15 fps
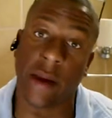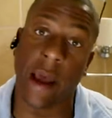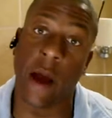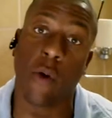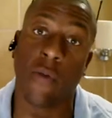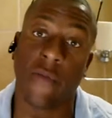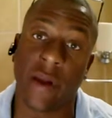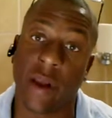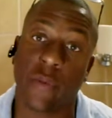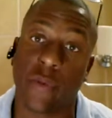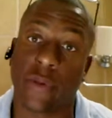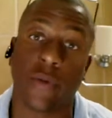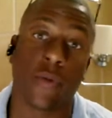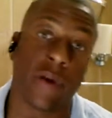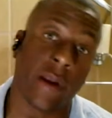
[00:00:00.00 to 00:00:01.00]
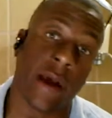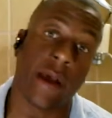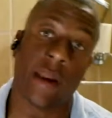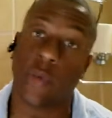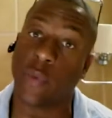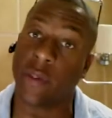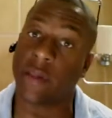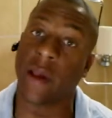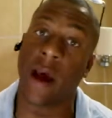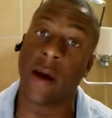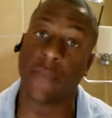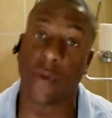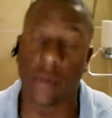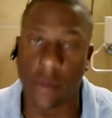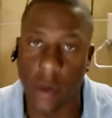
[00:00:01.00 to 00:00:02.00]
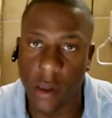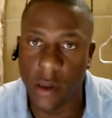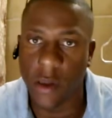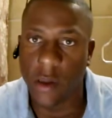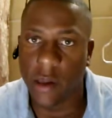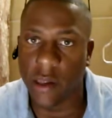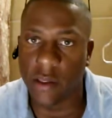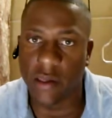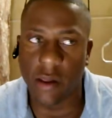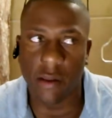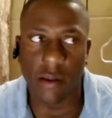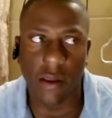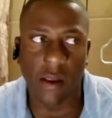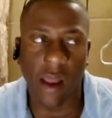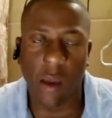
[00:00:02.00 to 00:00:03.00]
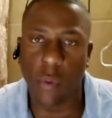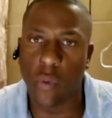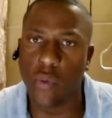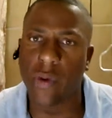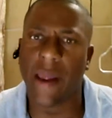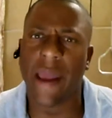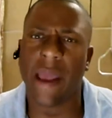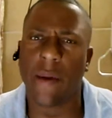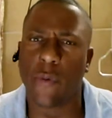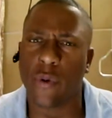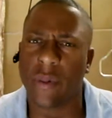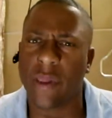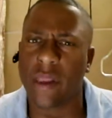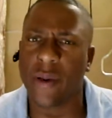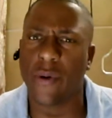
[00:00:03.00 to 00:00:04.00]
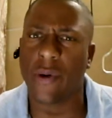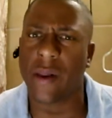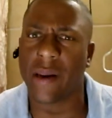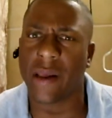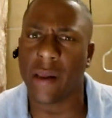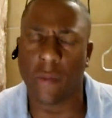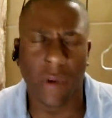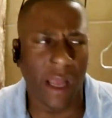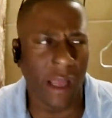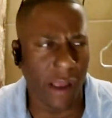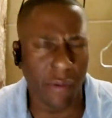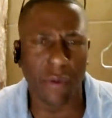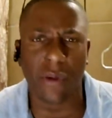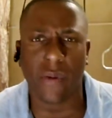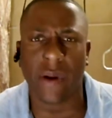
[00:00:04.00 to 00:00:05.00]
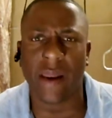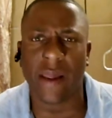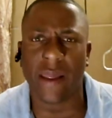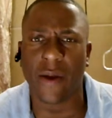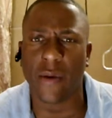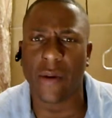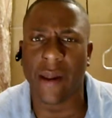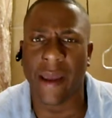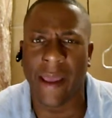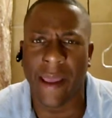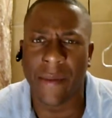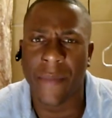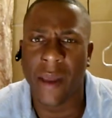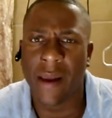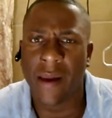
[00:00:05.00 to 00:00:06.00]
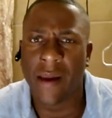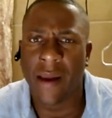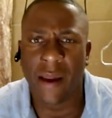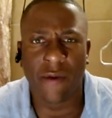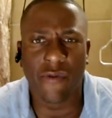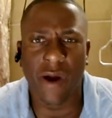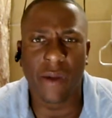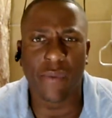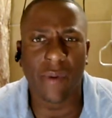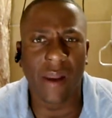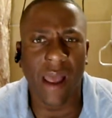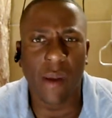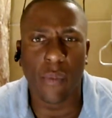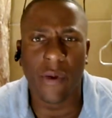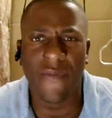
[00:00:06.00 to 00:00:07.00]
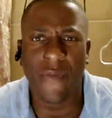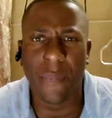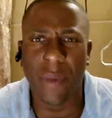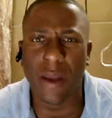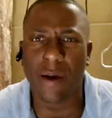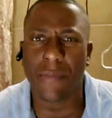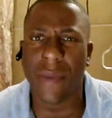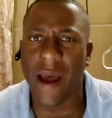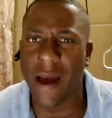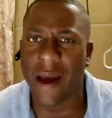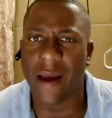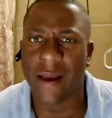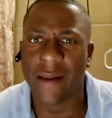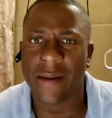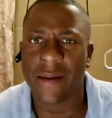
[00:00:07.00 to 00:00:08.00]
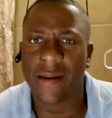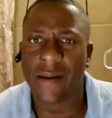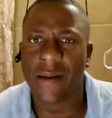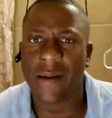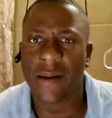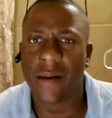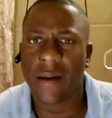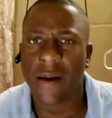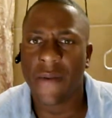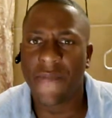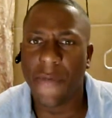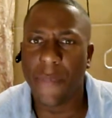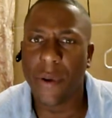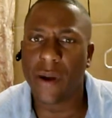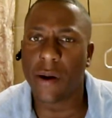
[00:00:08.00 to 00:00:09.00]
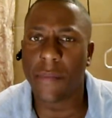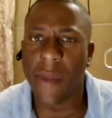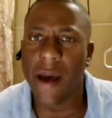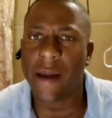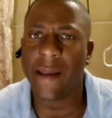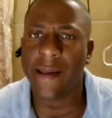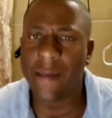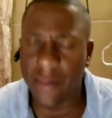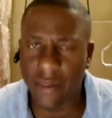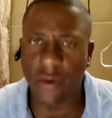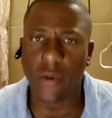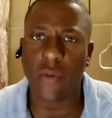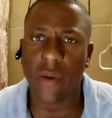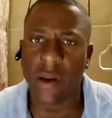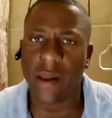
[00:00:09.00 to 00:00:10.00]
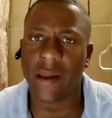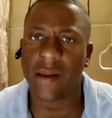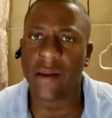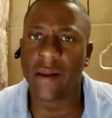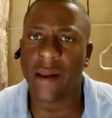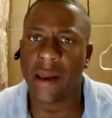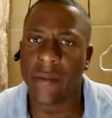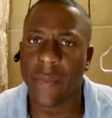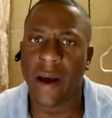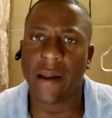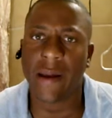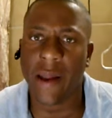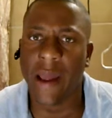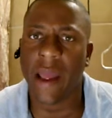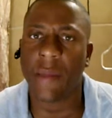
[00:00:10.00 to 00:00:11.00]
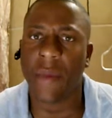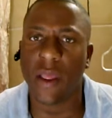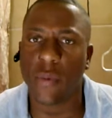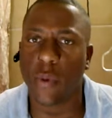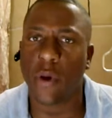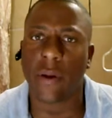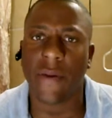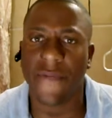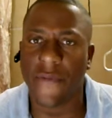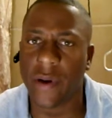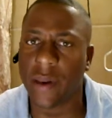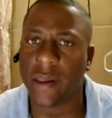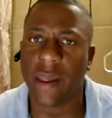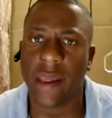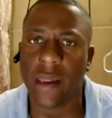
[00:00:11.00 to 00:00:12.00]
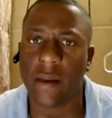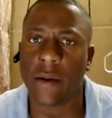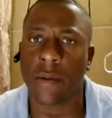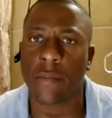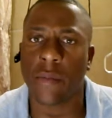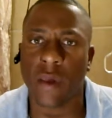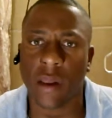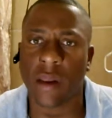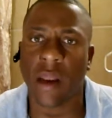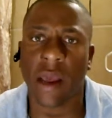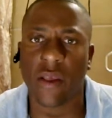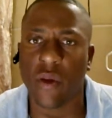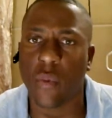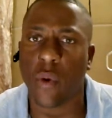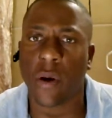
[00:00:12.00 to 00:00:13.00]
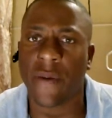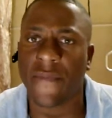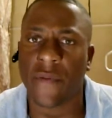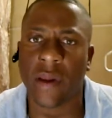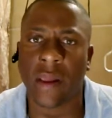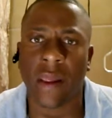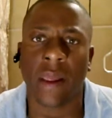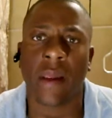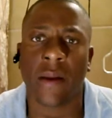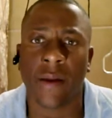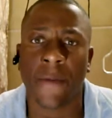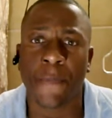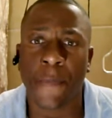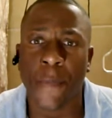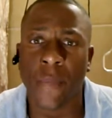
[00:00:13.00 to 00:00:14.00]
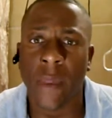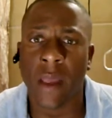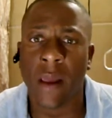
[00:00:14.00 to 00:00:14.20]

this guy over here was doing that, and we stopped him. And Jesus was like, well, who name? What's he doing it Like, he was doing it in your name. And Christ was like, well, forbid him not. Forbid him not. He's doing it in my name. He's working for the kingdom, just like you working for the kingdom.